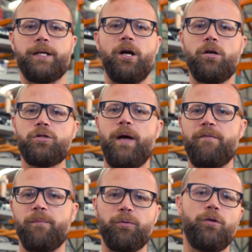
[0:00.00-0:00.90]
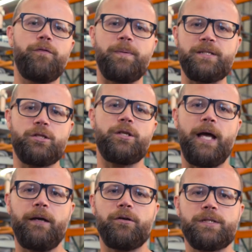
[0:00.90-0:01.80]
can also have improved position
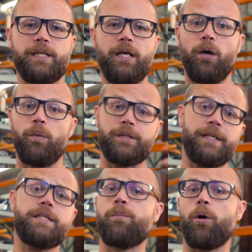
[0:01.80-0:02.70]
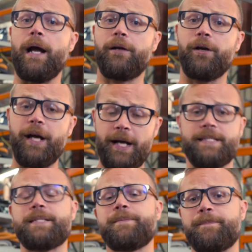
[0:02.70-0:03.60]
accuracy, which leads to more accurate
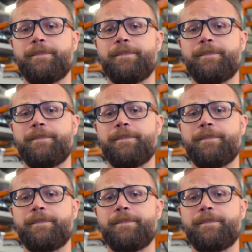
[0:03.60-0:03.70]
cuts.